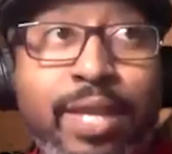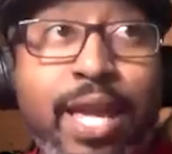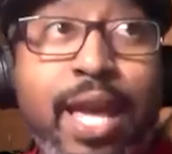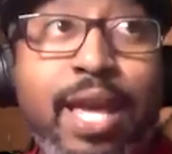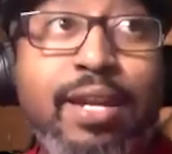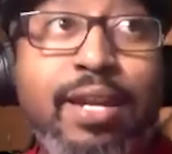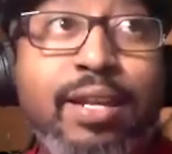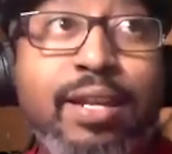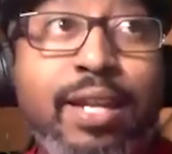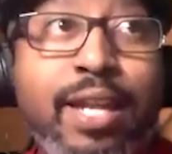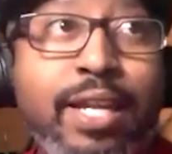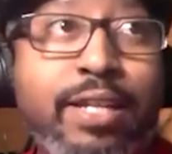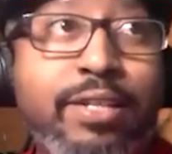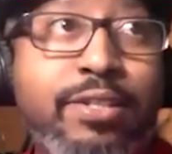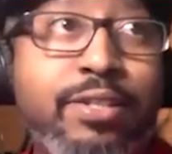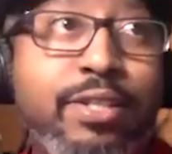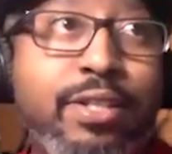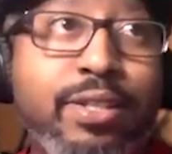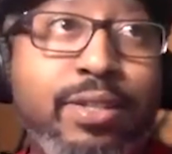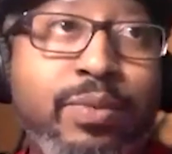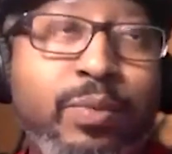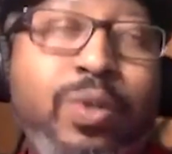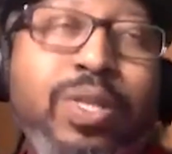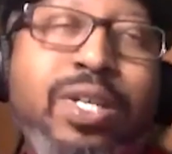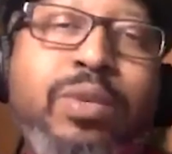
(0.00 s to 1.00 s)

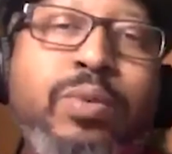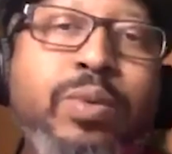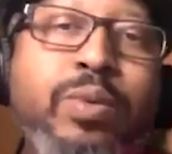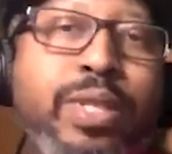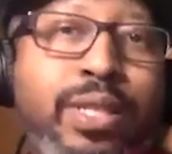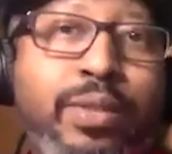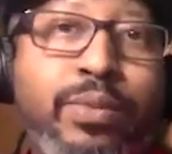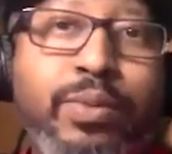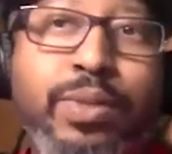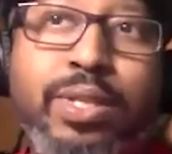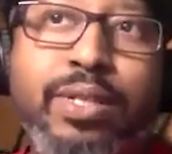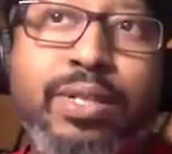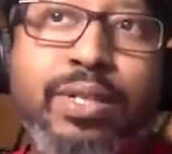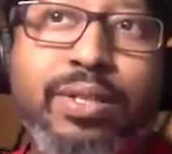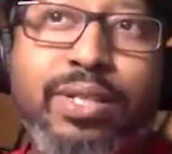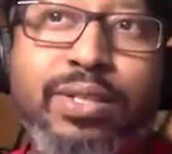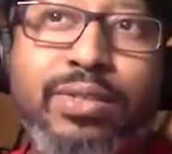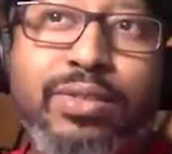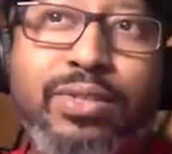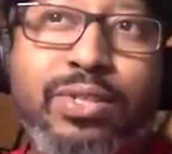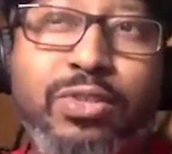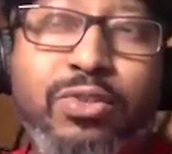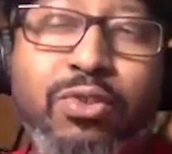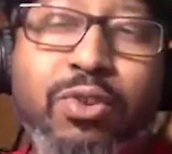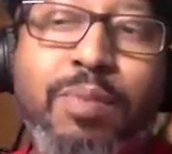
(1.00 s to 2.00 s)
election, well, with
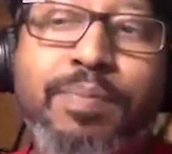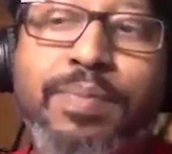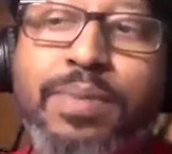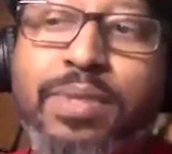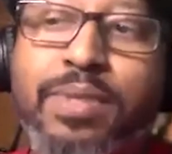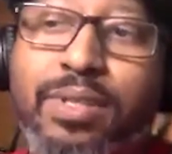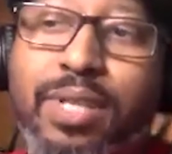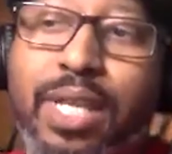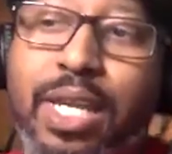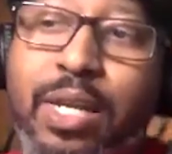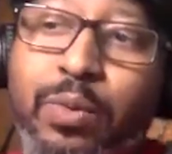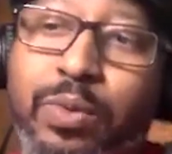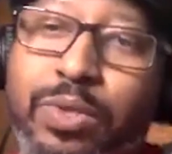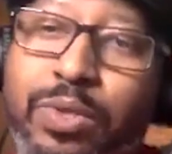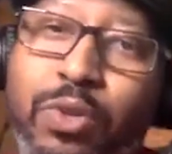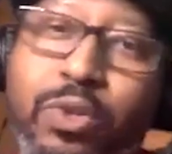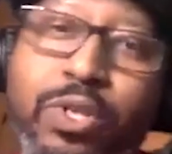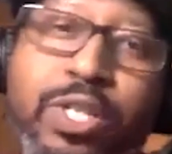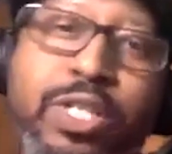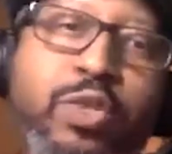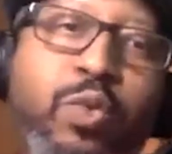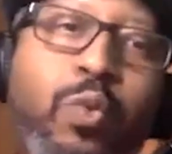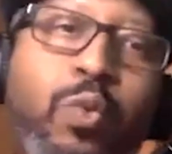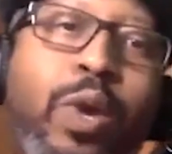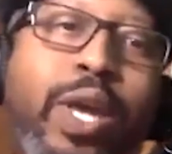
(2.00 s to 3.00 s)
the Trump thing was on
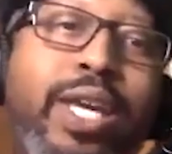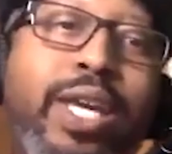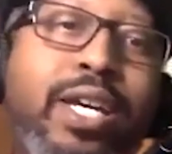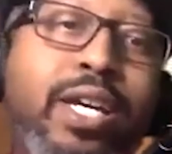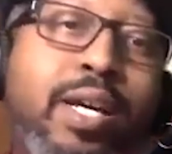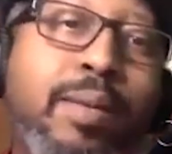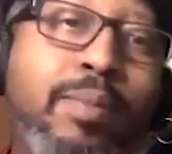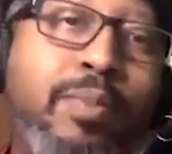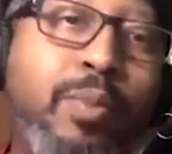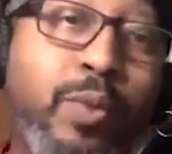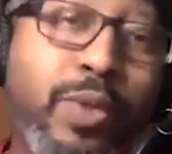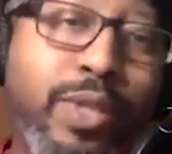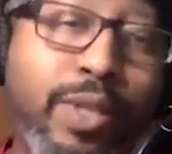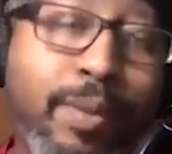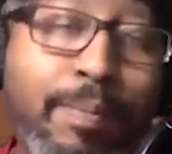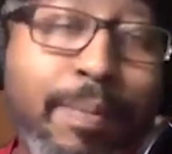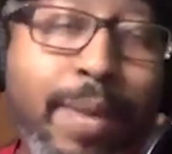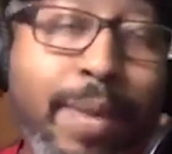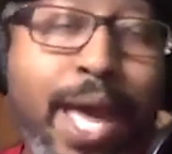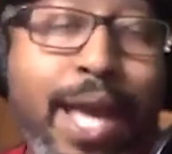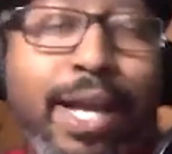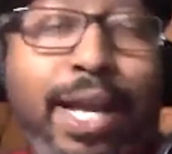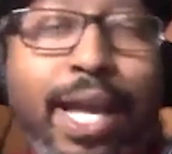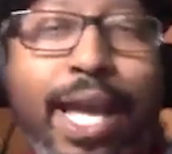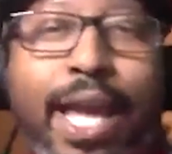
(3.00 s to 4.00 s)
its way up with the
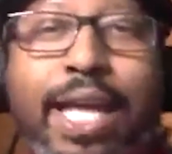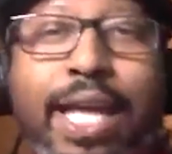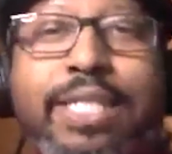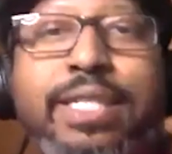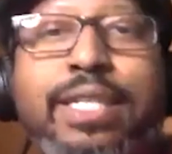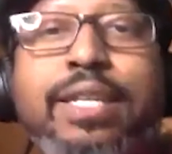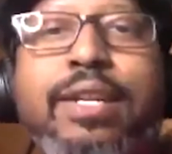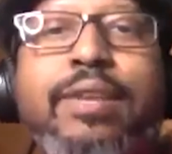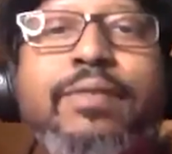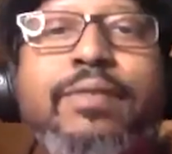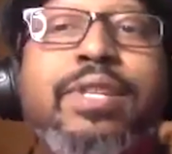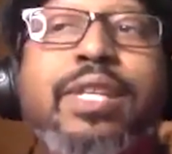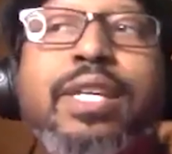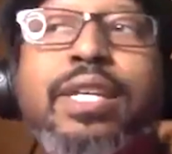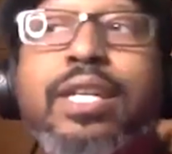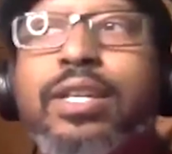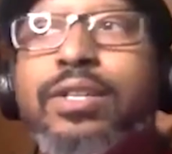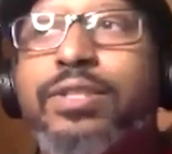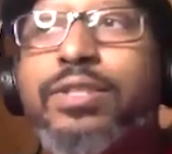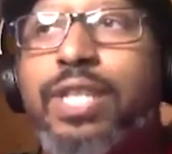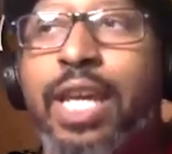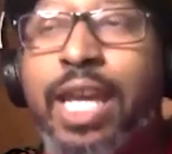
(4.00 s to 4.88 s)
MAGA hats and everything else.